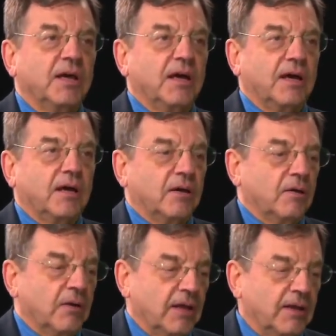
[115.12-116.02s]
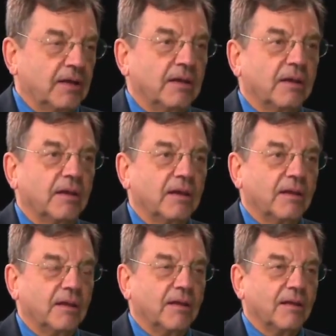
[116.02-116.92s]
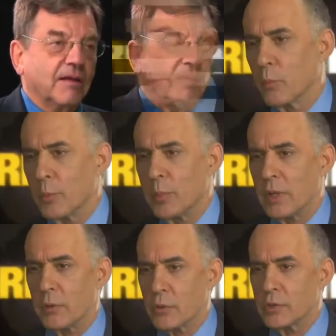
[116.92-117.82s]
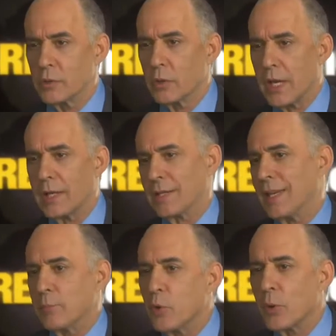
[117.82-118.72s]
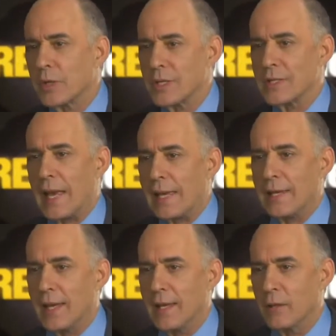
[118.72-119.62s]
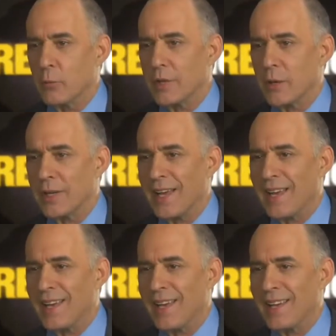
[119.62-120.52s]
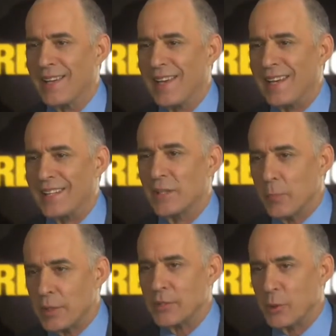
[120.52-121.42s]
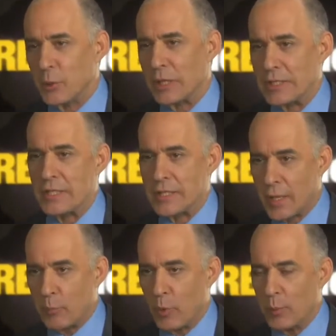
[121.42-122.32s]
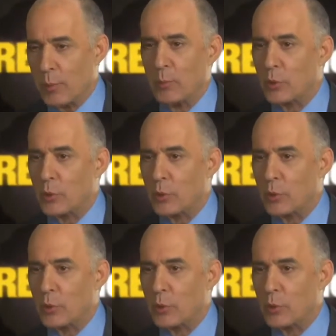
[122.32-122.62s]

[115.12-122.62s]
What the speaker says: Yeah, I mean, the argument would be you can't keep doing this without any limits to it, because at some point people